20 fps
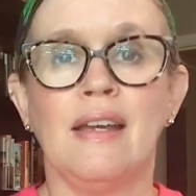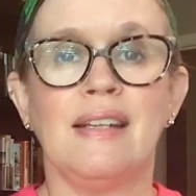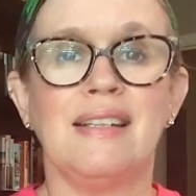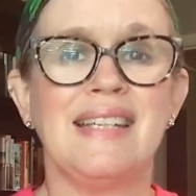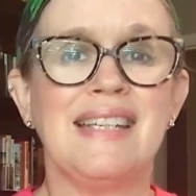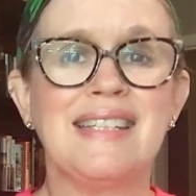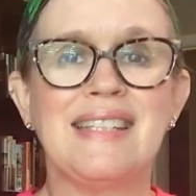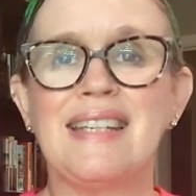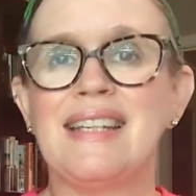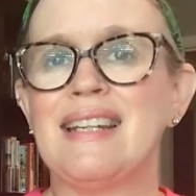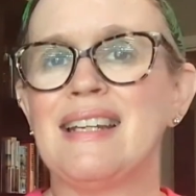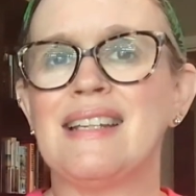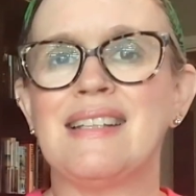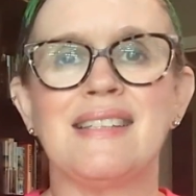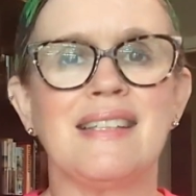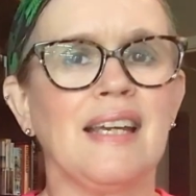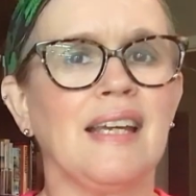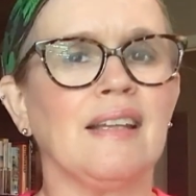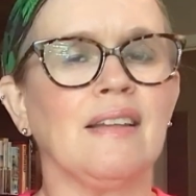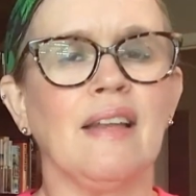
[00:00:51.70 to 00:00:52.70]

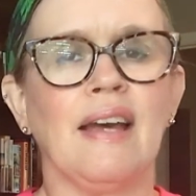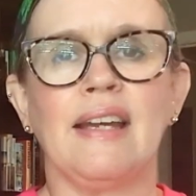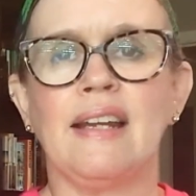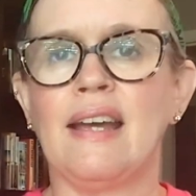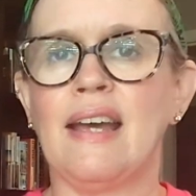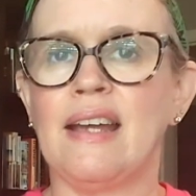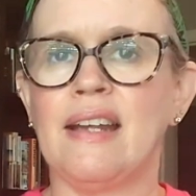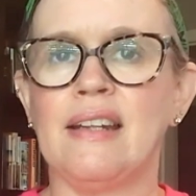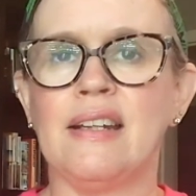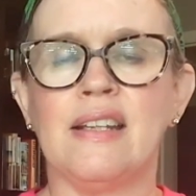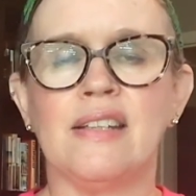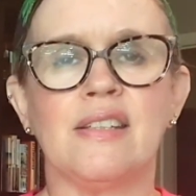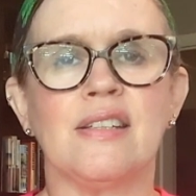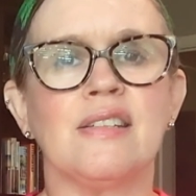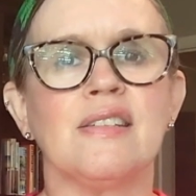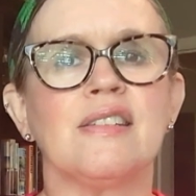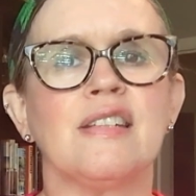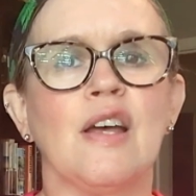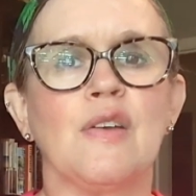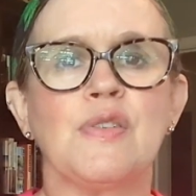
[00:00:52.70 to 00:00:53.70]
dizziness and lightheadedness
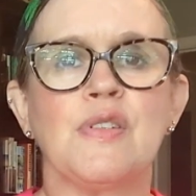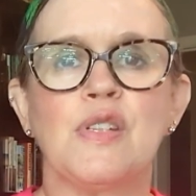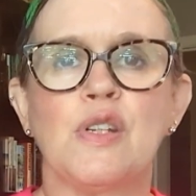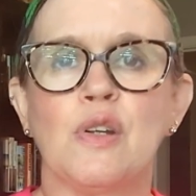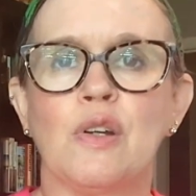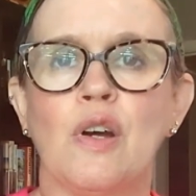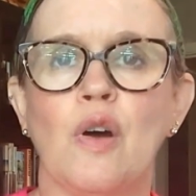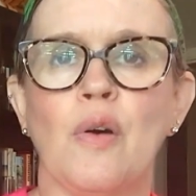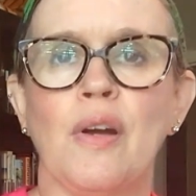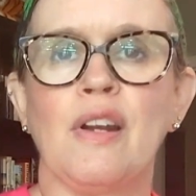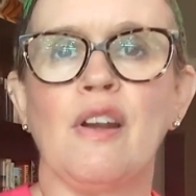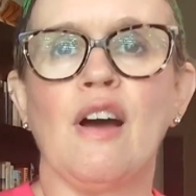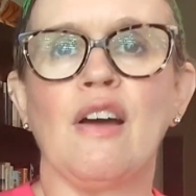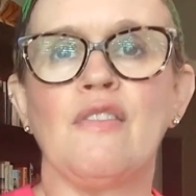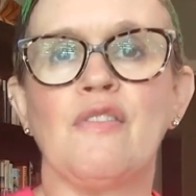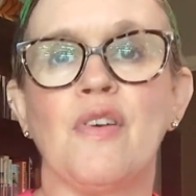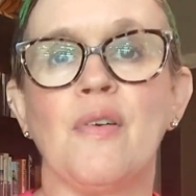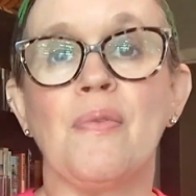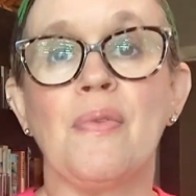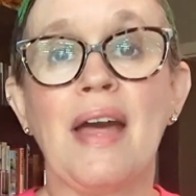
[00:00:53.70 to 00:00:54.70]
and stuff still going
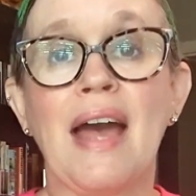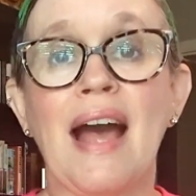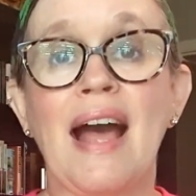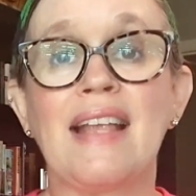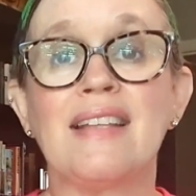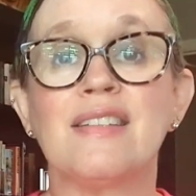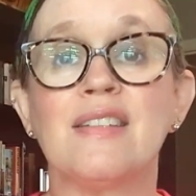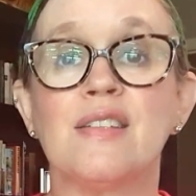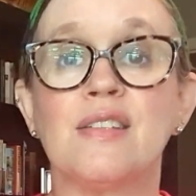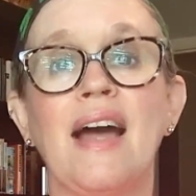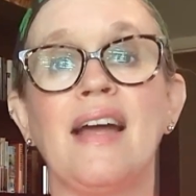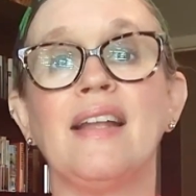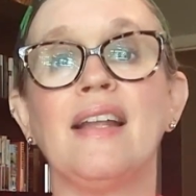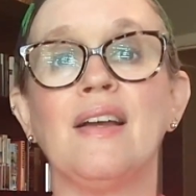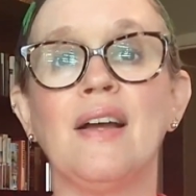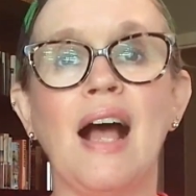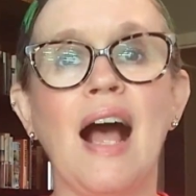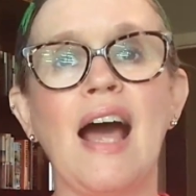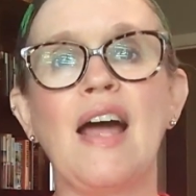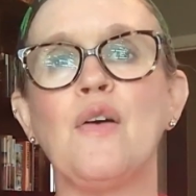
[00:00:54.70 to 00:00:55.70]
on from that. But
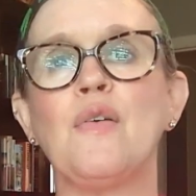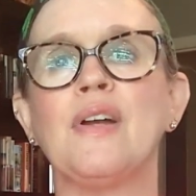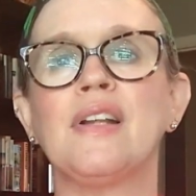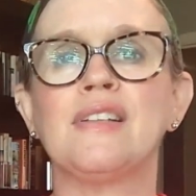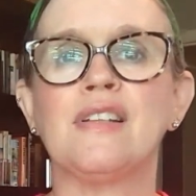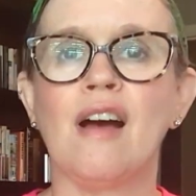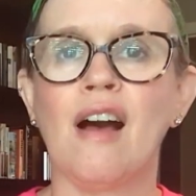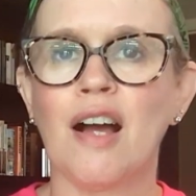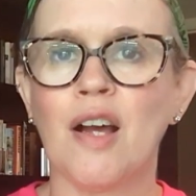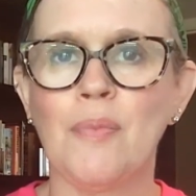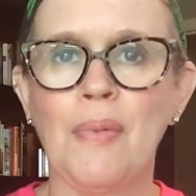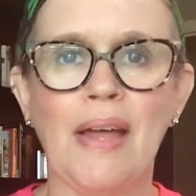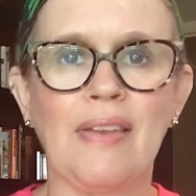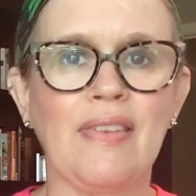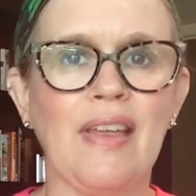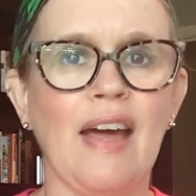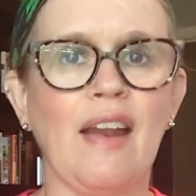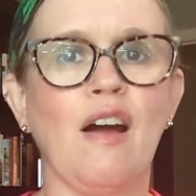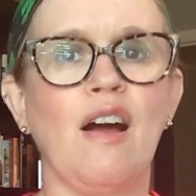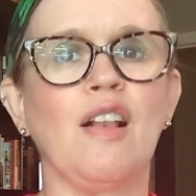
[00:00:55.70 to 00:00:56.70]
I don't want to talk about
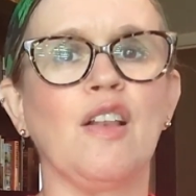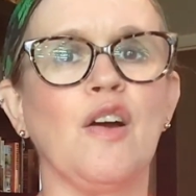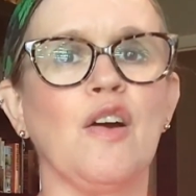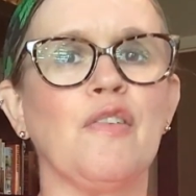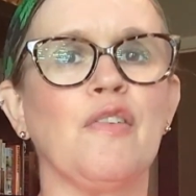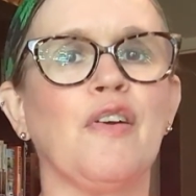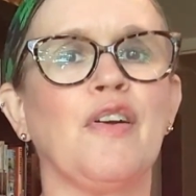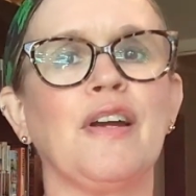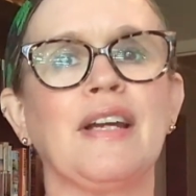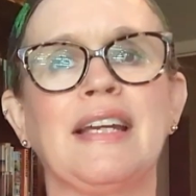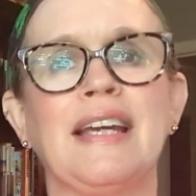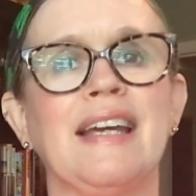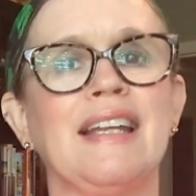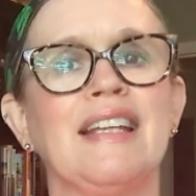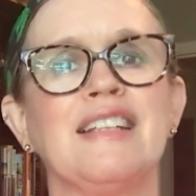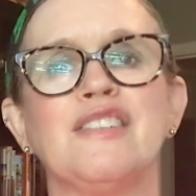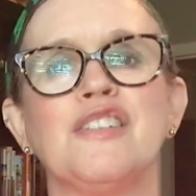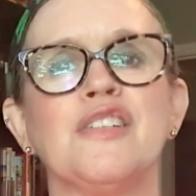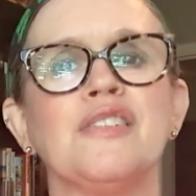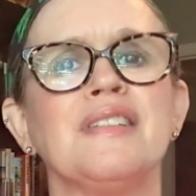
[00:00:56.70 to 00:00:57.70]
that all over again.
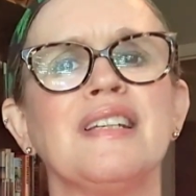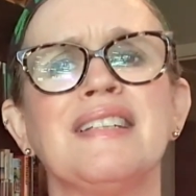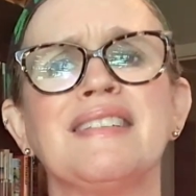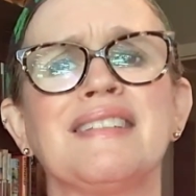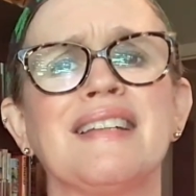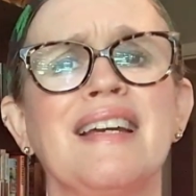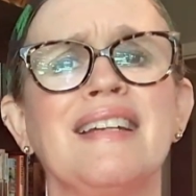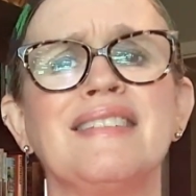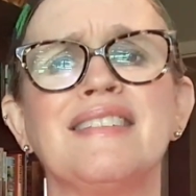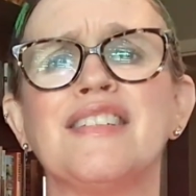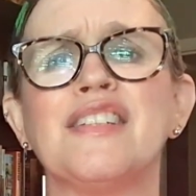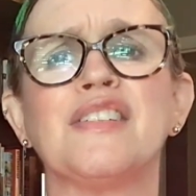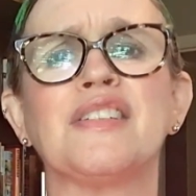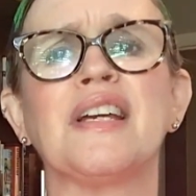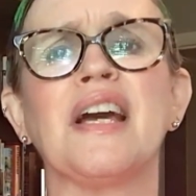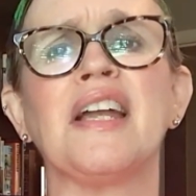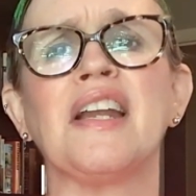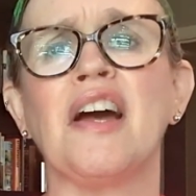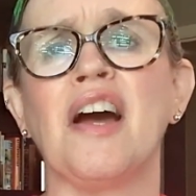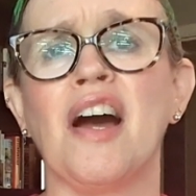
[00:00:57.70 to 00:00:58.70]
It's just it's it's just
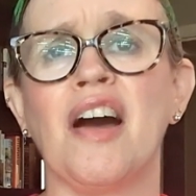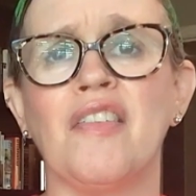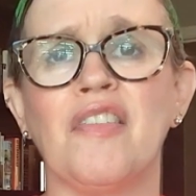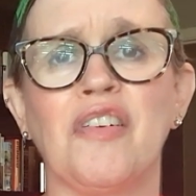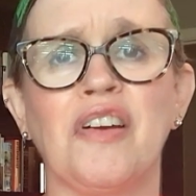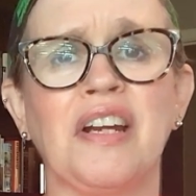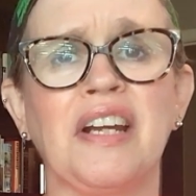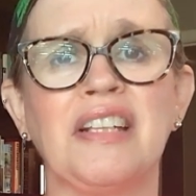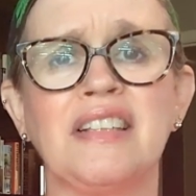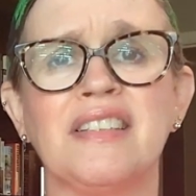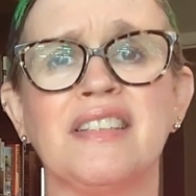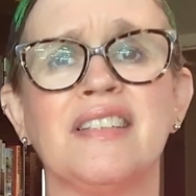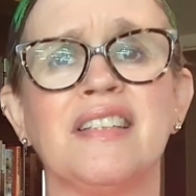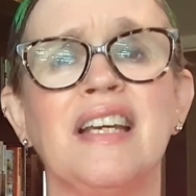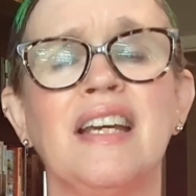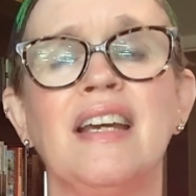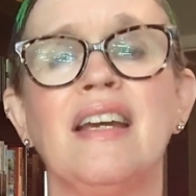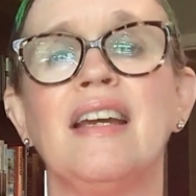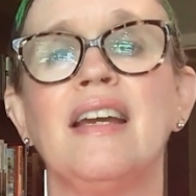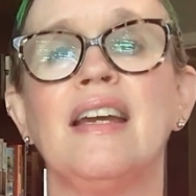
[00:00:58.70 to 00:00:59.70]
kind of hovering. It's
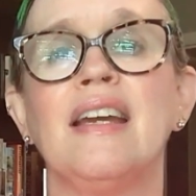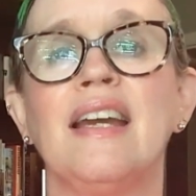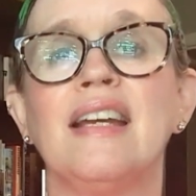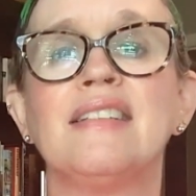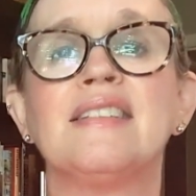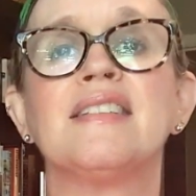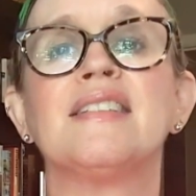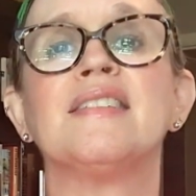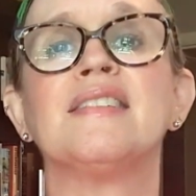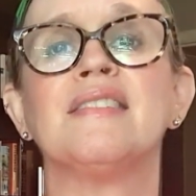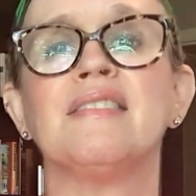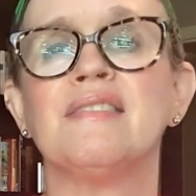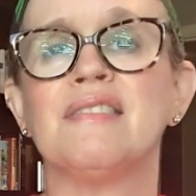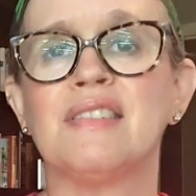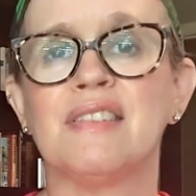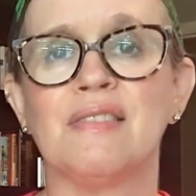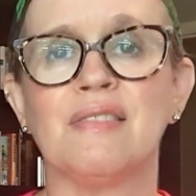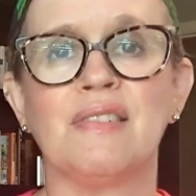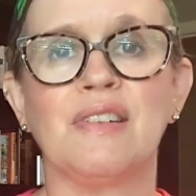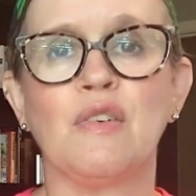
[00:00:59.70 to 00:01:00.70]
it's
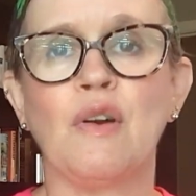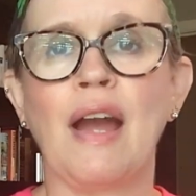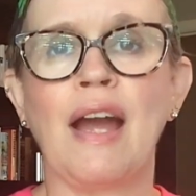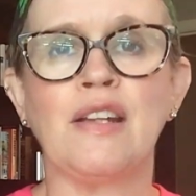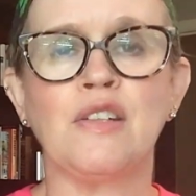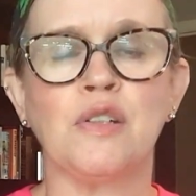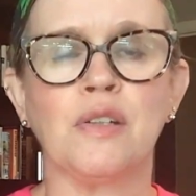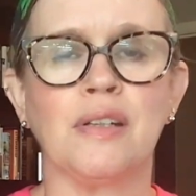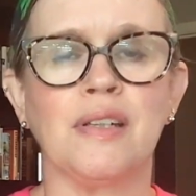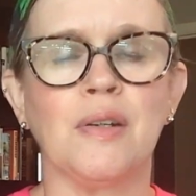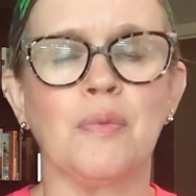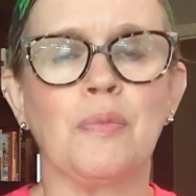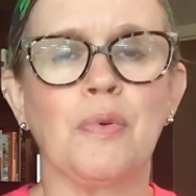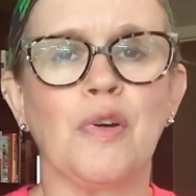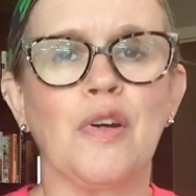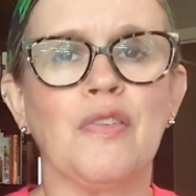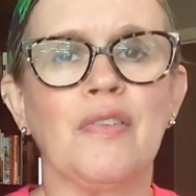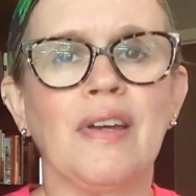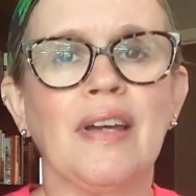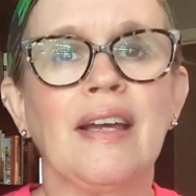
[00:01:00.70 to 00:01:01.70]
gradually
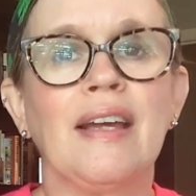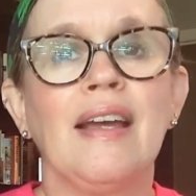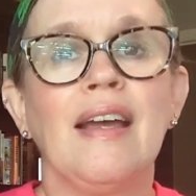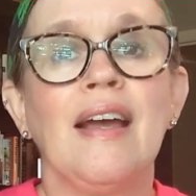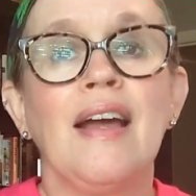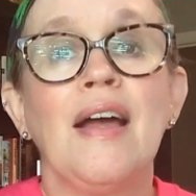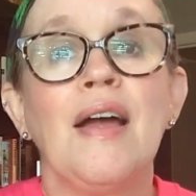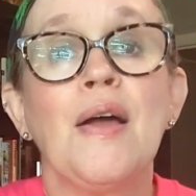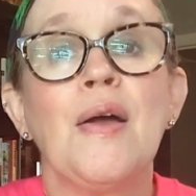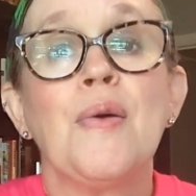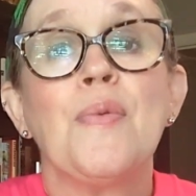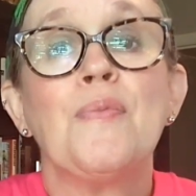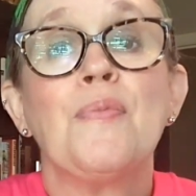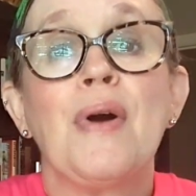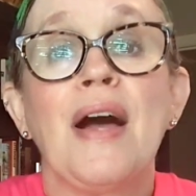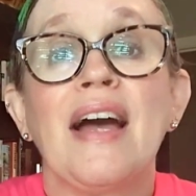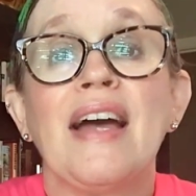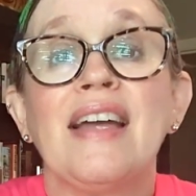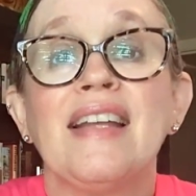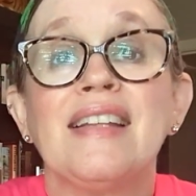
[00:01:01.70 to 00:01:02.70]
improving.
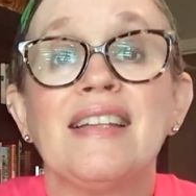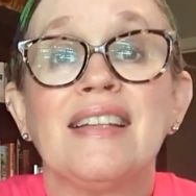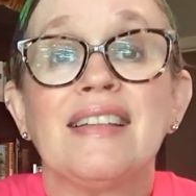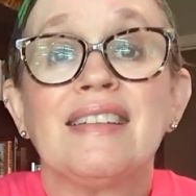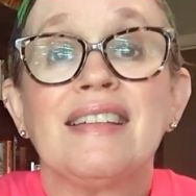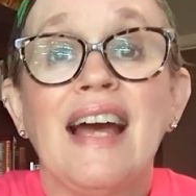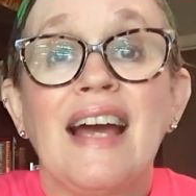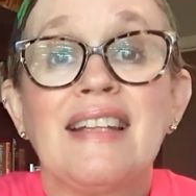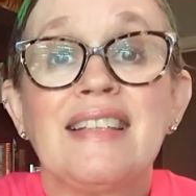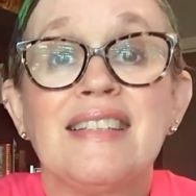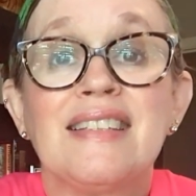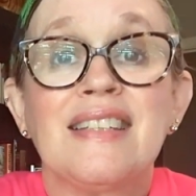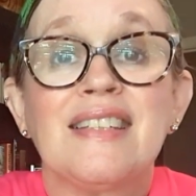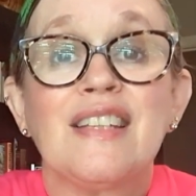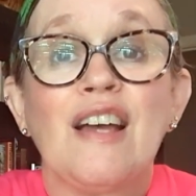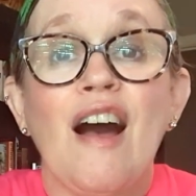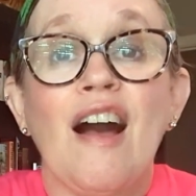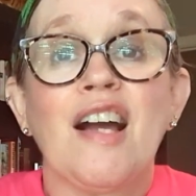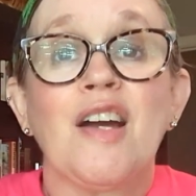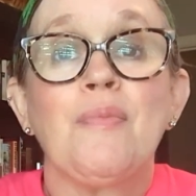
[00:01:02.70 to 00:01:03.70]
But let's talk